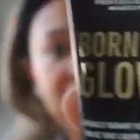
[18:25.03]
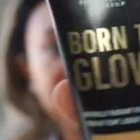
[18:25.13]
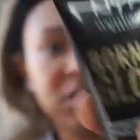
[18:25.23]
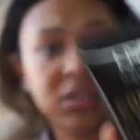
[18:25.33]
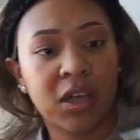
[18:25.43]

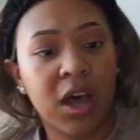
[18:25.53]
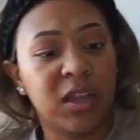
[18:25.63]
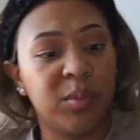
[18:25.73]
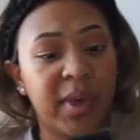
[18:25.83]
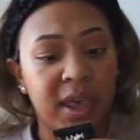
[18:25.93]
This is the
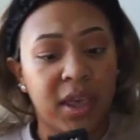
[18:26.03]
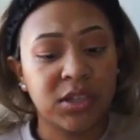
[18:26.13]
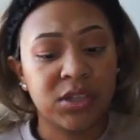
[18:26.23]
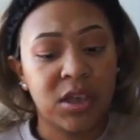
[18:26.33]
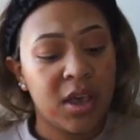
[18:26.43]
color
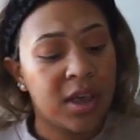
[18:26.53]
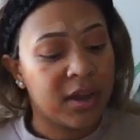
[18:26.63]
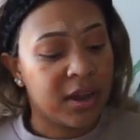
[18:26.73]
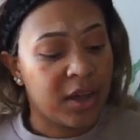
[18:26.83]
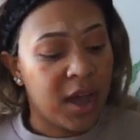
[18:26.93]
beige.
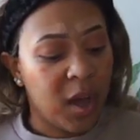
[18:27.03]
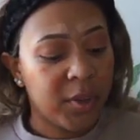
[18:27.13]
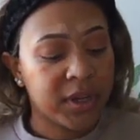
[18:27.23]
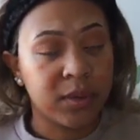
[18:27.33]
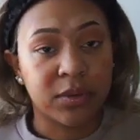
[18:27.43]
Now y'all, I
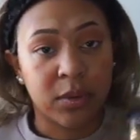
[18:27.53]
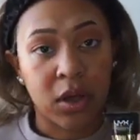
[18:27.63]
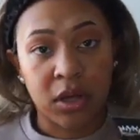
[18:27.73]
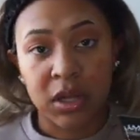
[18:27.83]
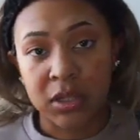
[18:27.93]
picked up the
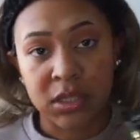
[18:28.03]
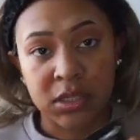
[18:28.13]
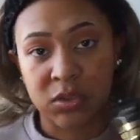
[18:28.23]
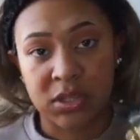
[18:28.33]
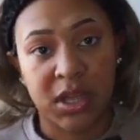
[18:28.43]
wrong color.
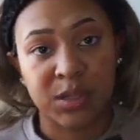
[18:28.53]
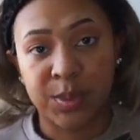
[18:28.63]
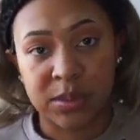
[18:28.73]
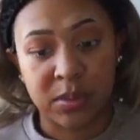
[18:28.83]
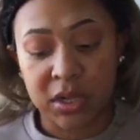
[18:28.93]
This was not
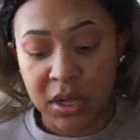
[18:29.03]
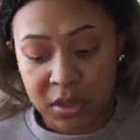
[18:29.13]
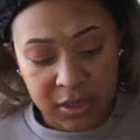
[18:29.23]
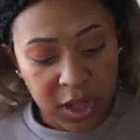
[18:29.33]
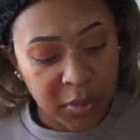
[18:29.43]
supposed to be the
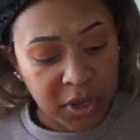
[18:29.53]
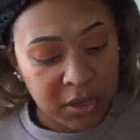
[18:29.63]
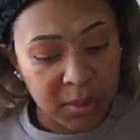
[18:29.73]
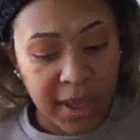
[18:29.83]
color that I picked up.